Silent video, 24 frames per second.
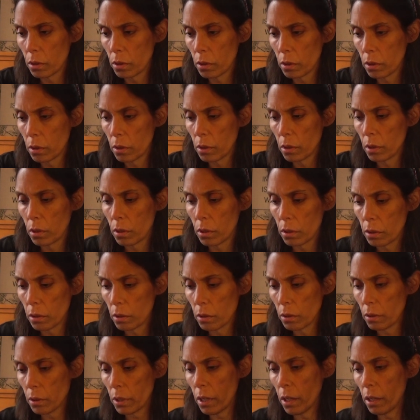
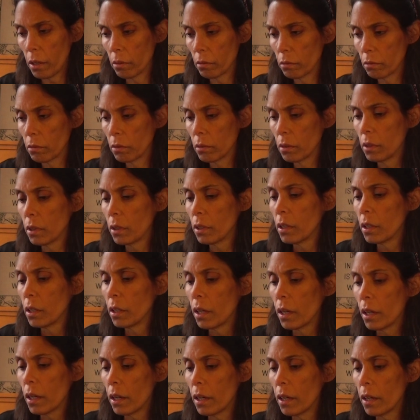Dang.
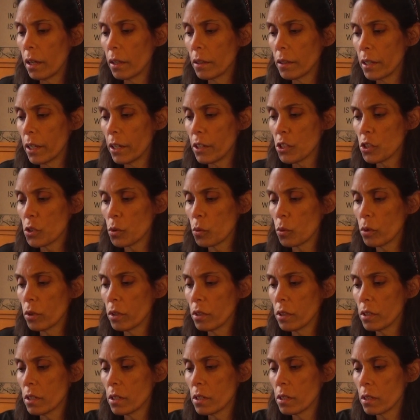10 of
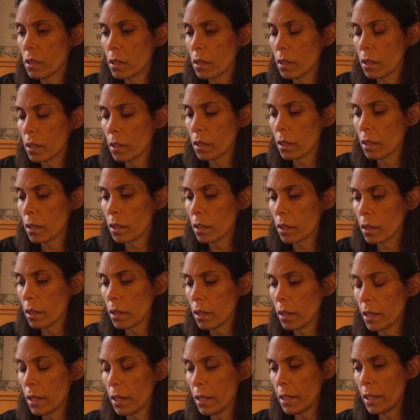Swords.
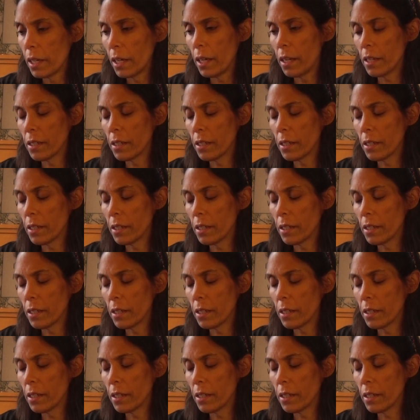And the 8